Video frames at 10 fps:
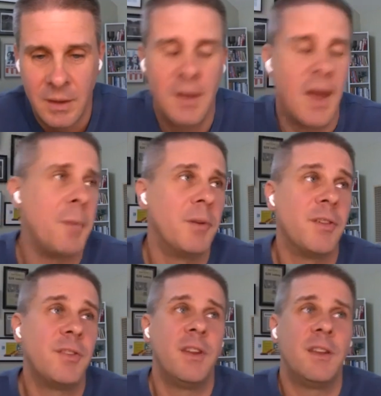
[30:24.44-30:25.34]
I was
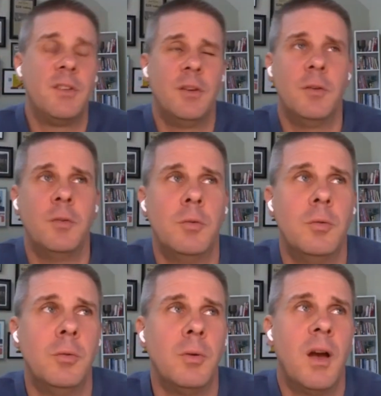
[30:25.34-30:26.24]
listening
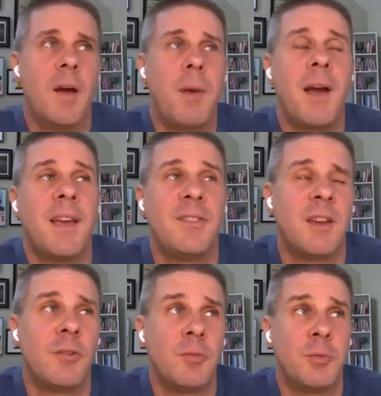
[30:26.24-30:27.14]
to a podcast that
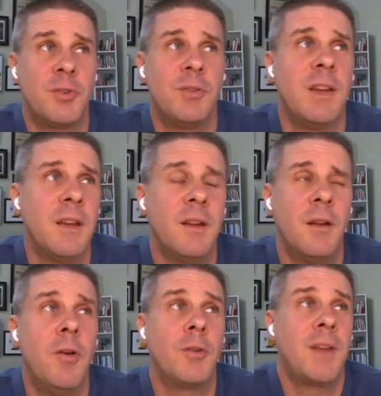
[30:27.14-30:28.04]
Kara Swisher did
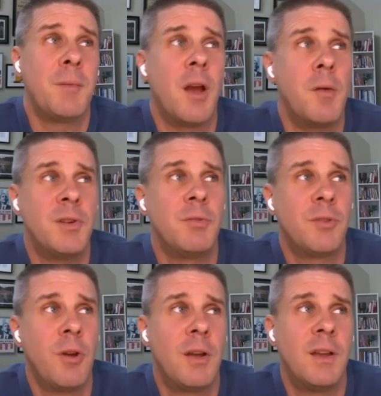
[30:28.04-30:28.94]
a long time ago, and she was
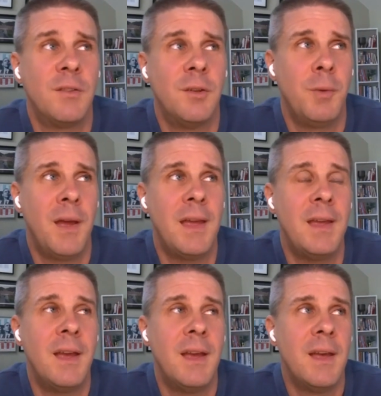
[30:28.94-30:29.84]
talking to
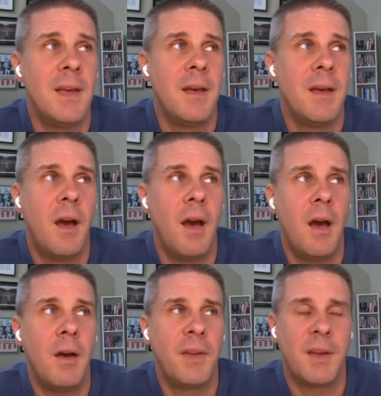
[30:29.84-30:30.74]
a
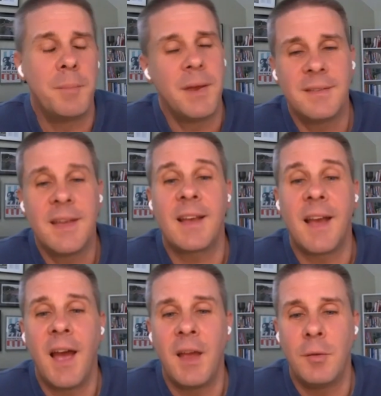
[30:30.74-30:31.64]
big tech
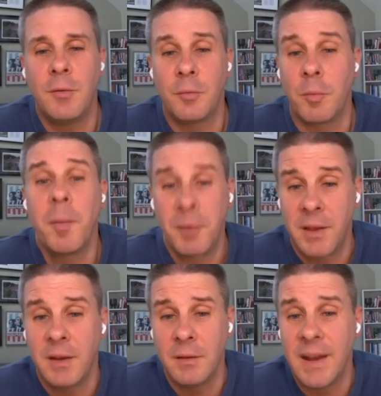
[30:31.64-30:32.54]
guy who's a
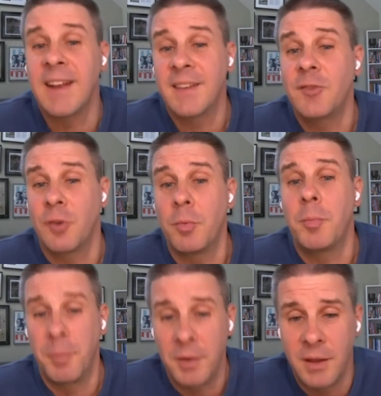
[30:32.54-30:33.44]
Republican, an anti-Trump
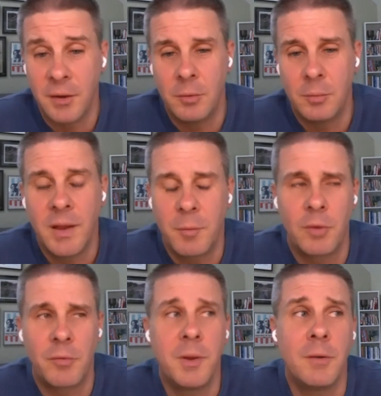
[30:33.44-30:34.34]
Republican who had
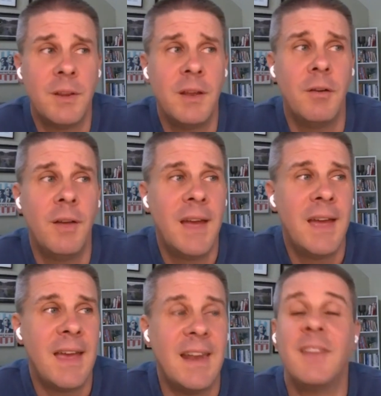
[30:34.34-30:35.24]
worked for Peter Thiel,
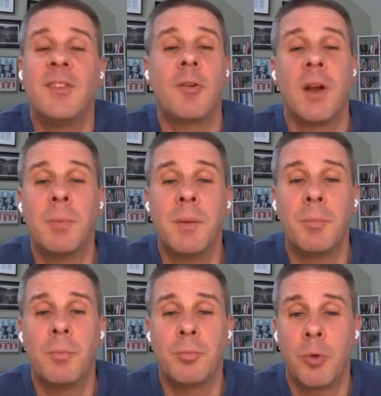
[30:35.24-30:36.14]
and he's incredibly
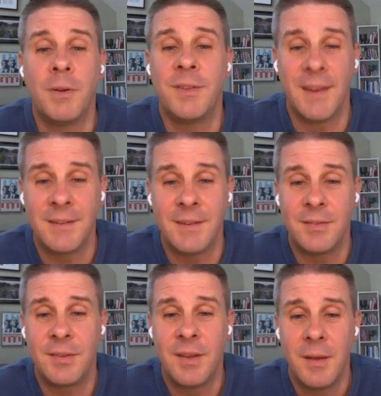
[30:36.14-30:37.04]

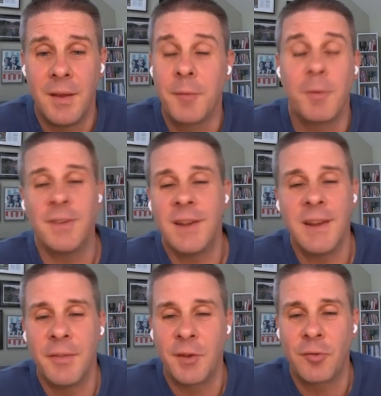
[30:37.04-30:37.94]
pro-DeSantis. And the reason he
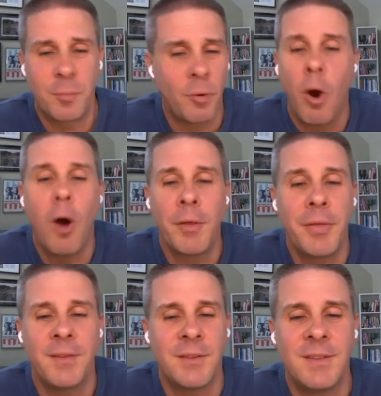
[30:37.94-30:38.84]
didn't like Trump were all the
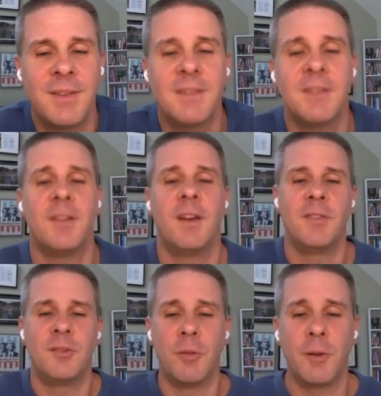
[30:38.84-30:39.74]
things that DeSantis does.
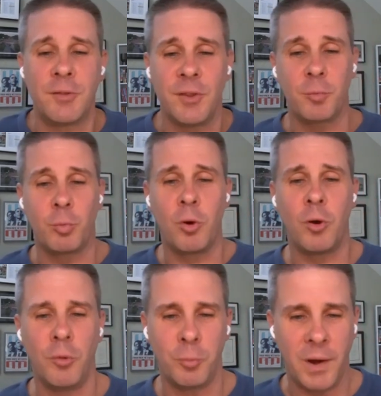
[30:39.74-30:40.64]
And so there's this
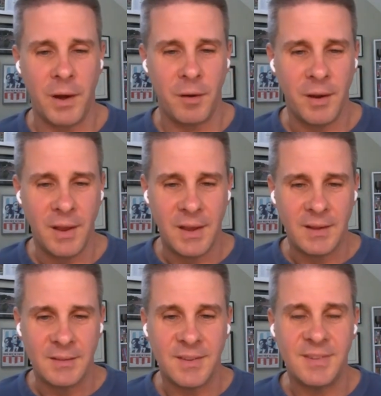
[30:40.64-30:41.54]
world where
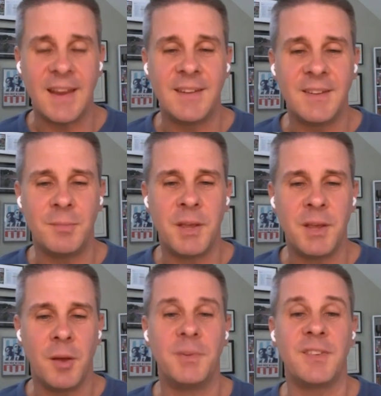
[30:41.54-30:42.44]
DeSantis
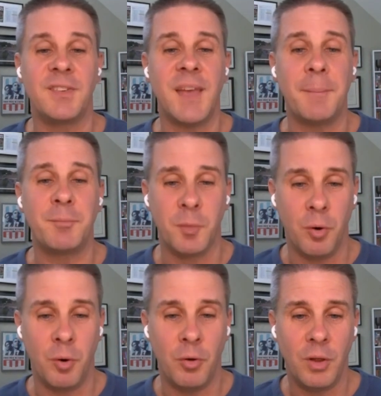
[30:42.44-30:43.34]
becomes
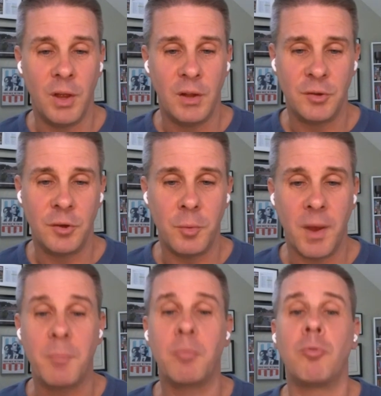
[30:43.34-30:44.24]
acceptable to
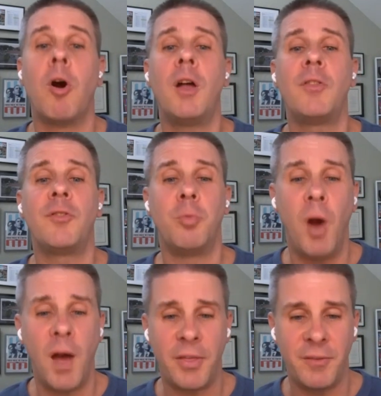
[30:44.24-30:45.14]
a broad
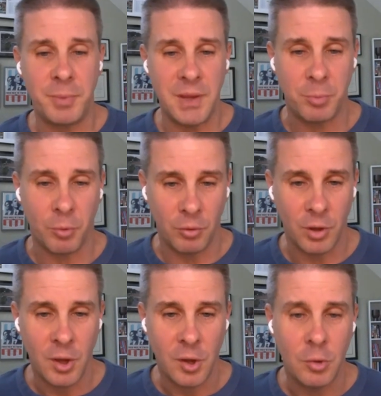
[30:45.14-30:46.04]
swath of people
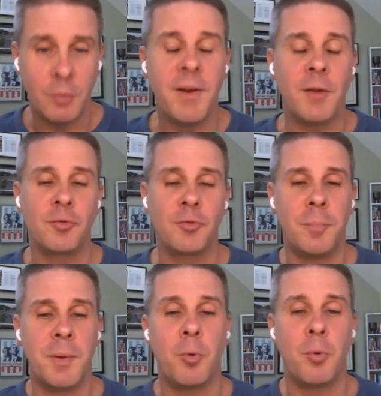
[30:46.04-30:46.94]
who found
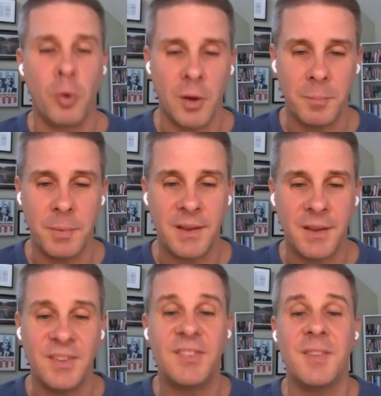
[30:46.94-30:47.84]
Trump abhorrent
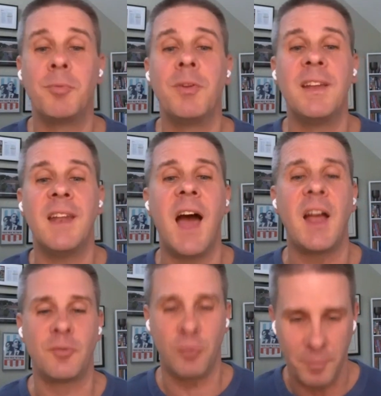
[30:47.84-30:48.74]
because he's simply
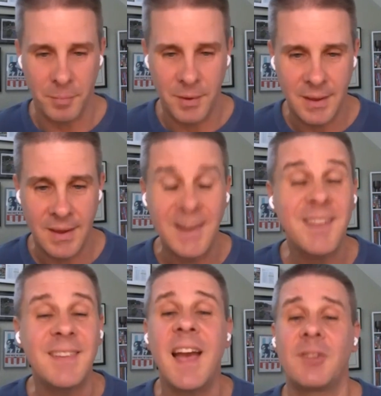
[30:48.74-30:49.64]
not Trump. And
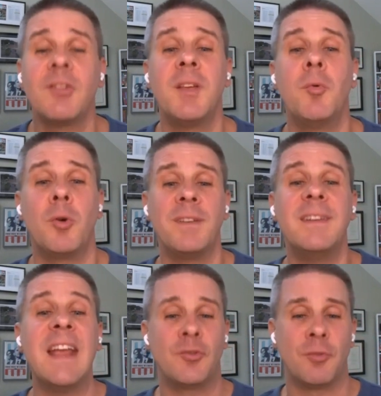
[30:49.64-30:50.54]
he's actually more
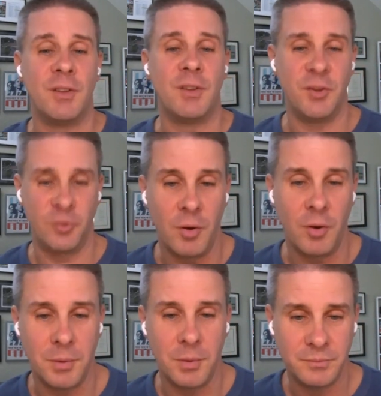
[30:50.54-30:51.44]
dangerous than Trump.
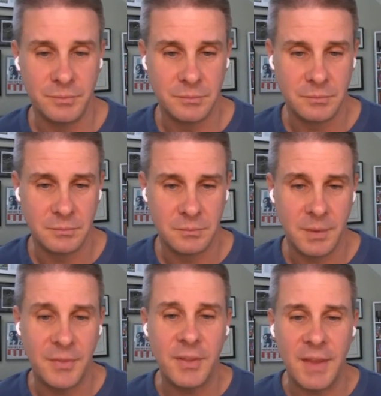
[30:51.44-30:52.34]

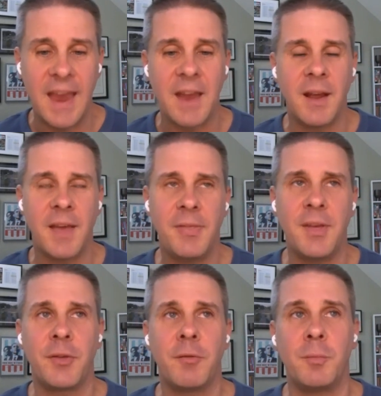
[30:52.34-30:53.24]
And I think
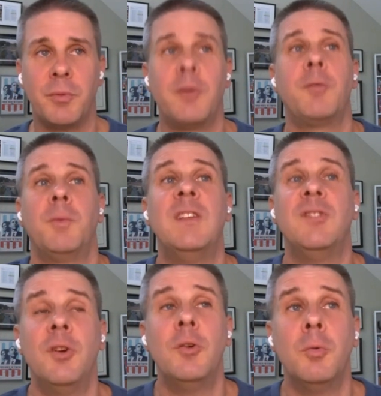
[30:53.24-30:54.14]
there's
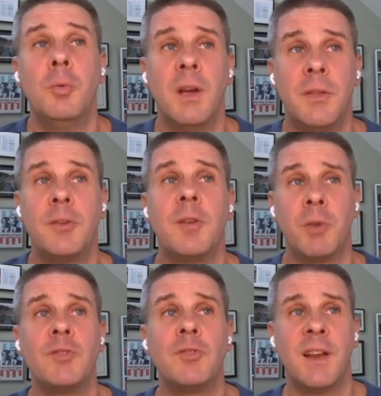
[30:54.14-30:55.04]
a
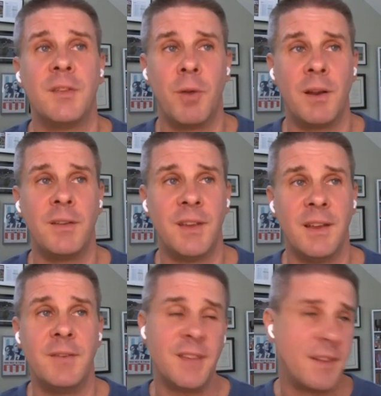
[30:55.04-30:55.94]
real chance that Ron DeSantis,
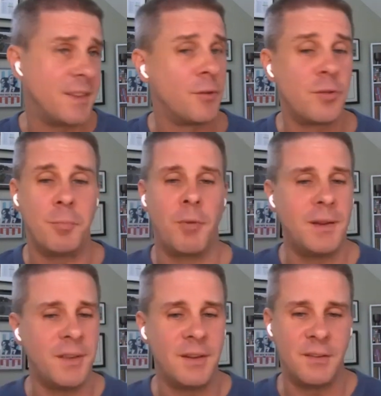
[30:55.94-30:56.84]
if it's not Donald Trump, Ron
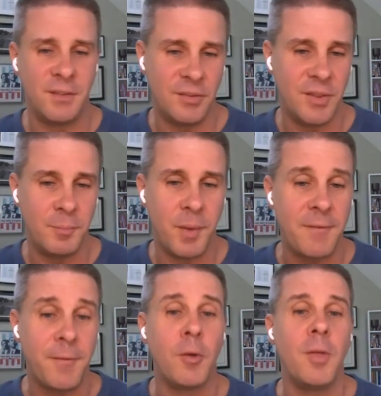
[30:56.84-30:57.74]
DeSantis is by
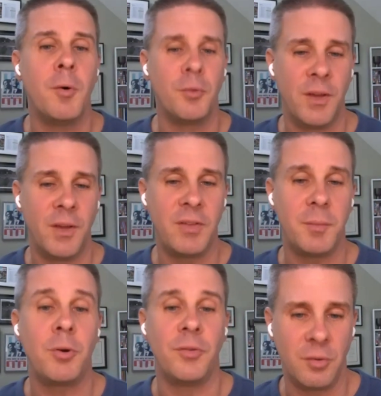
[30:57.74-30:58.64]
far the most likely
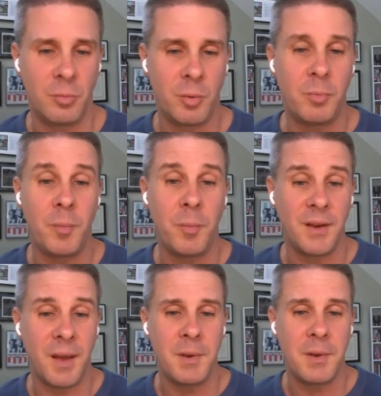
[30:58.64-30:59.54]
person to the
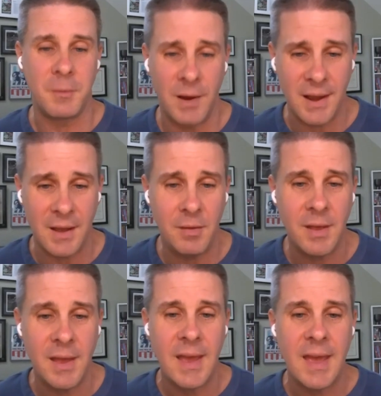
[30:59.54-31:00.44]
Republican nominee right now.
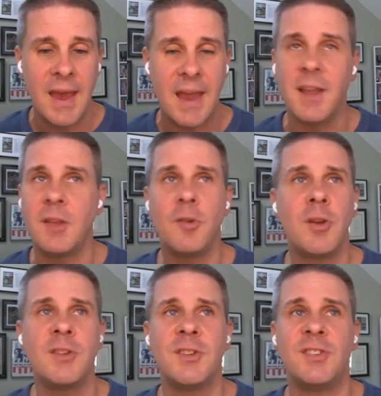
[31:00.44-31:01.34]
And you
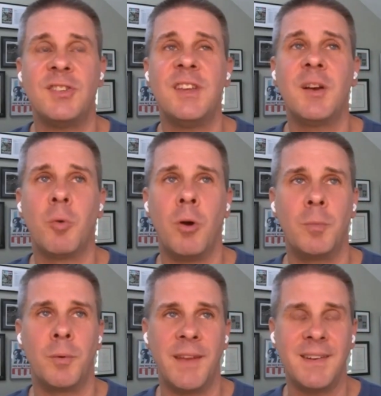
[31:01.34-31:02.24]
can just see a
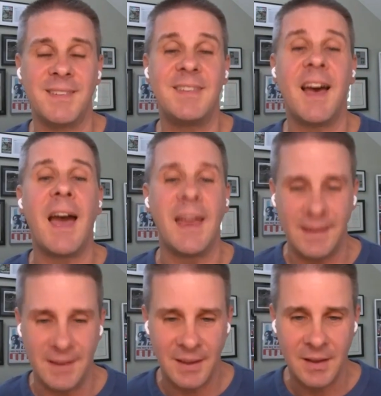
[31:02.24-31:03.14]
world where they
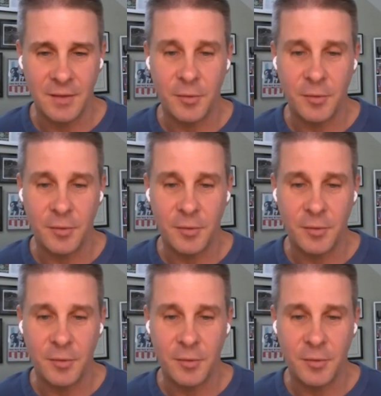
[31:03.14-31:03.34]
decide, the